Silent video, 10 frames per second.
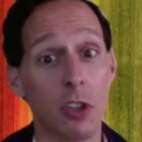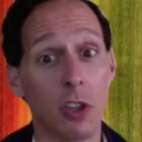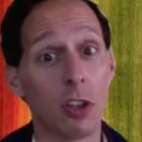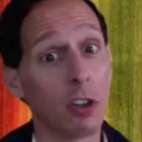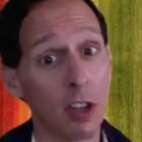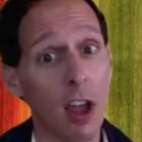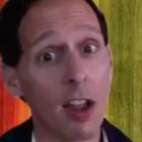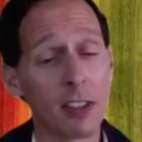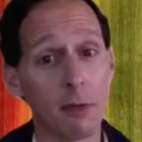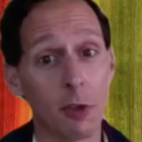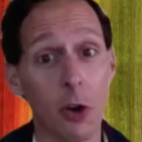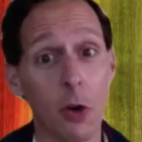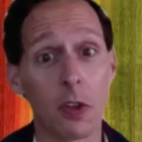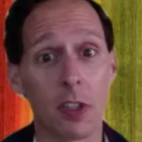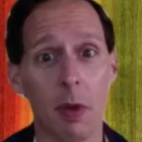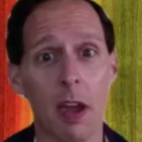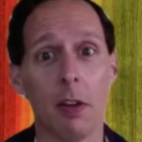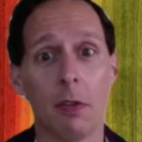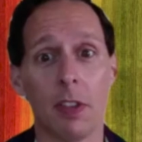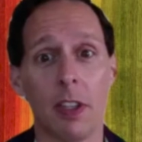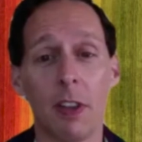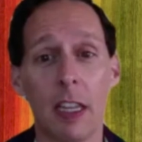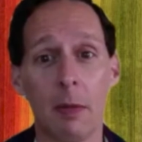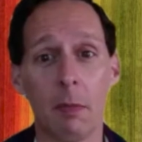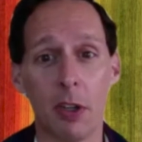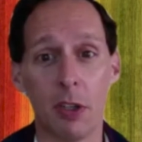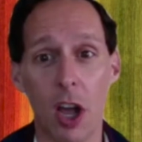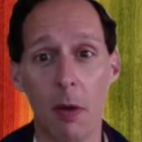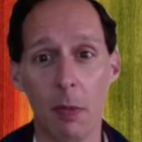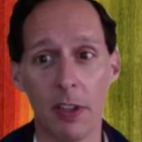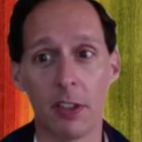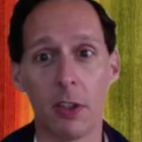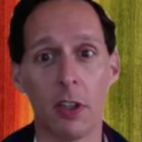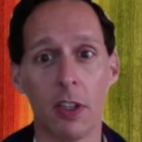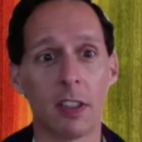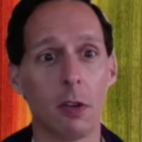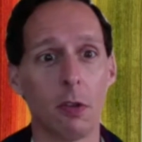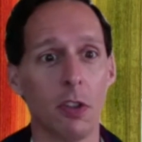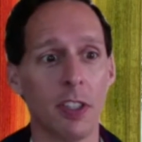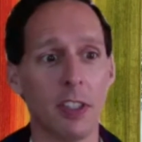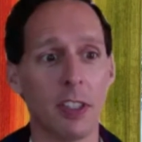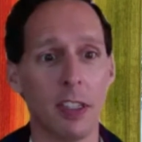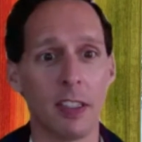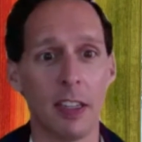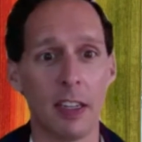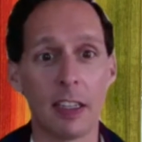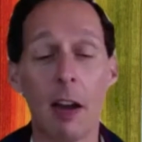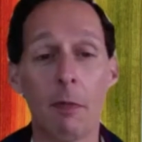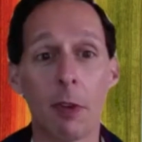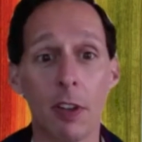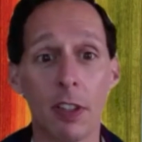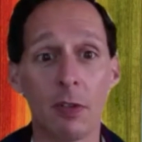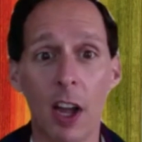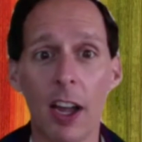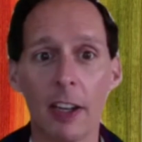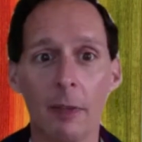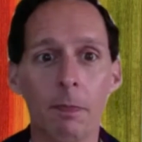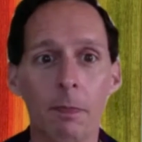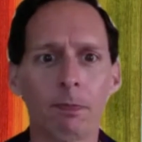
There are lots of jokes about living in pajamas during social distancing, and comfort is fine.